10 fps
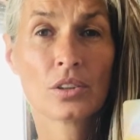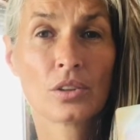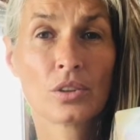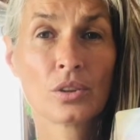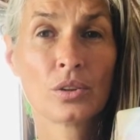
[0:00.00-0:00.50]

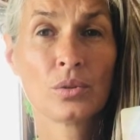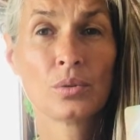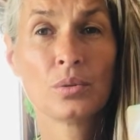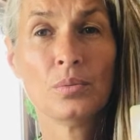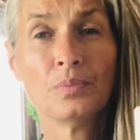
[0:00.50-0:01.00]

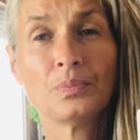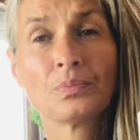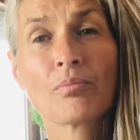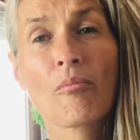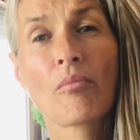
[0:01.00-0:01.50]
to
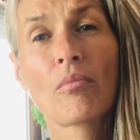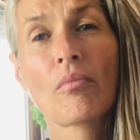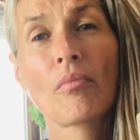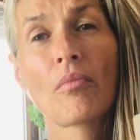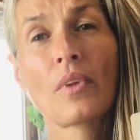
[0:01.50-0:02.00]

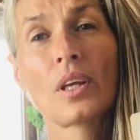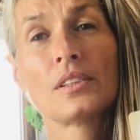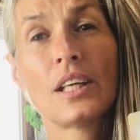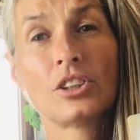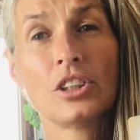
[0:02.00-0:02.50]

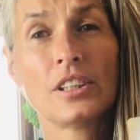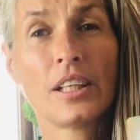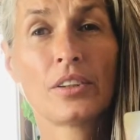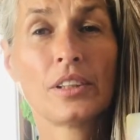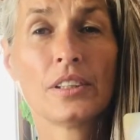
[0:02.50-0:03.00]

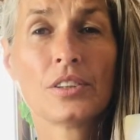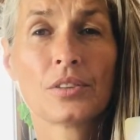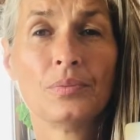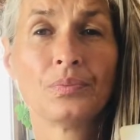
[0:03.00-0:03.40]
Sagittarius,